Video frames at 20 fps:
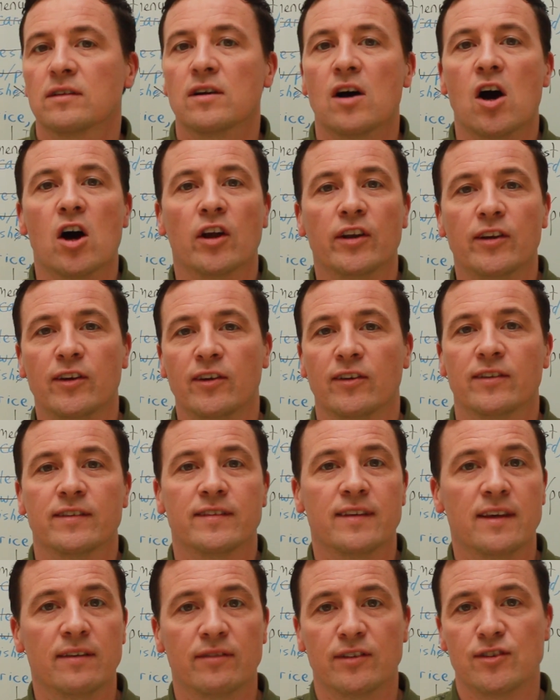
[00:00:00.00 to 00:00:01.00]
on New Year's
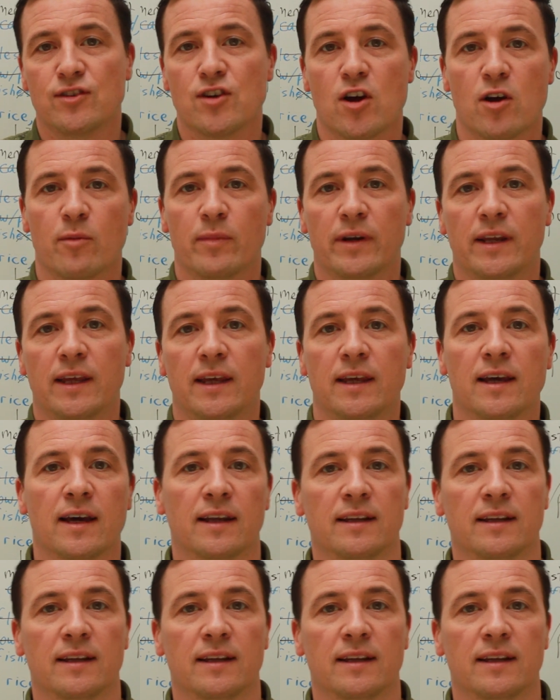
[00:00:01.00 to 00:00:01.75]
Eve in Germany, and